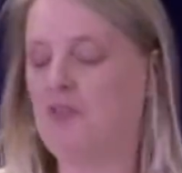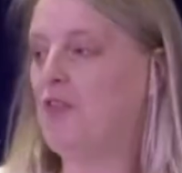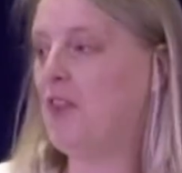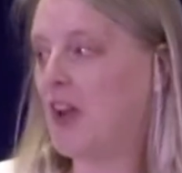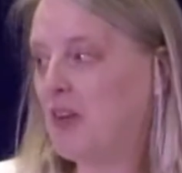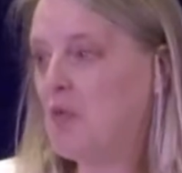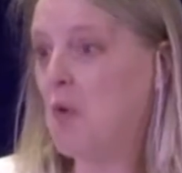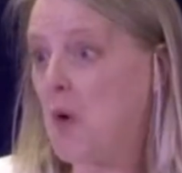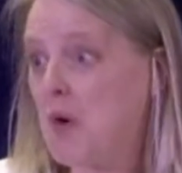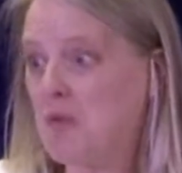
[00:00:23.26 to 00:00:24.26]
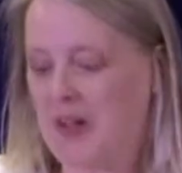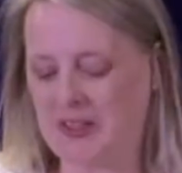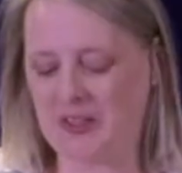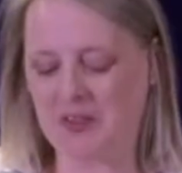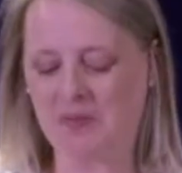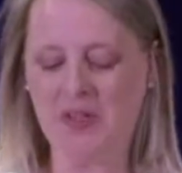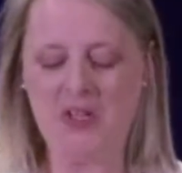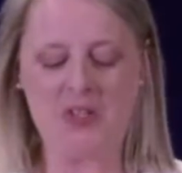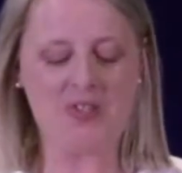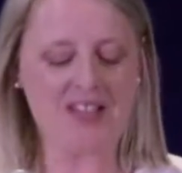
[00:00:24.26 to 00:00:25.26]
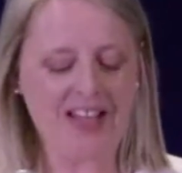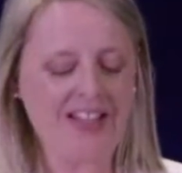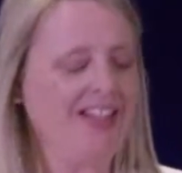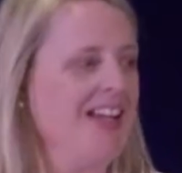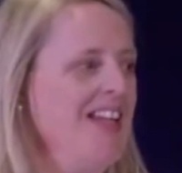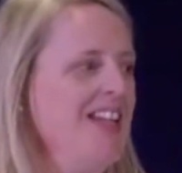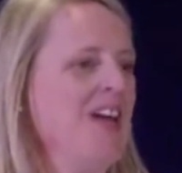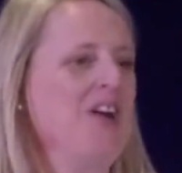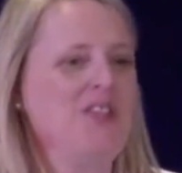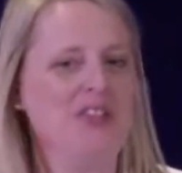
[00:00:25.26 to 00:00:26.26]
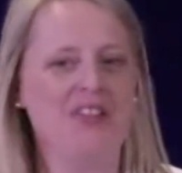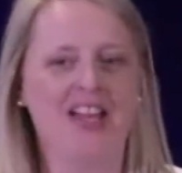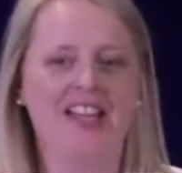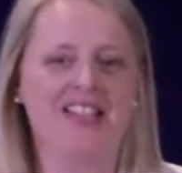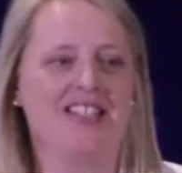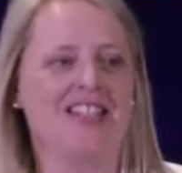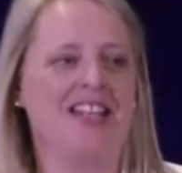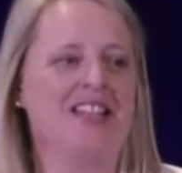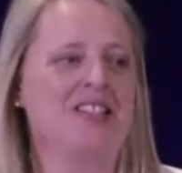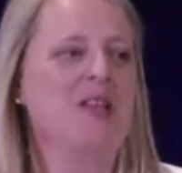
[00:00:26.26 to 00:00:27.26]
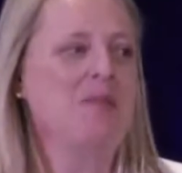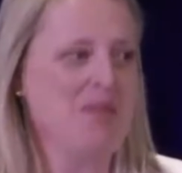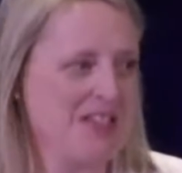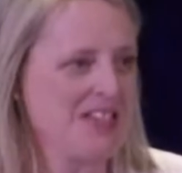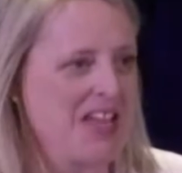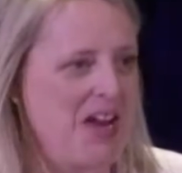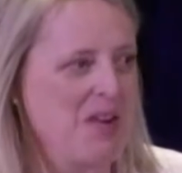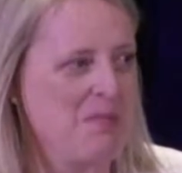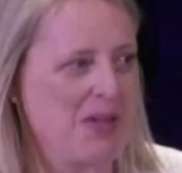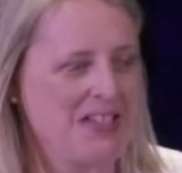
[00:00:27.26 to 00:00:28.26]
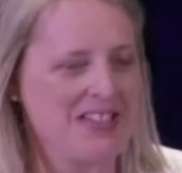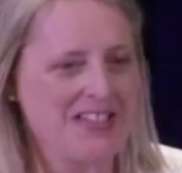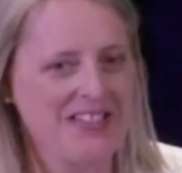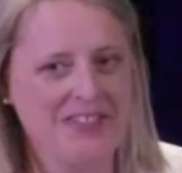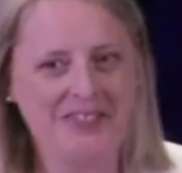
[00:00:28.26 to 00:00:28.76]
a very warm welcome to Second Lady of the United States, Mrs. Karen Pence.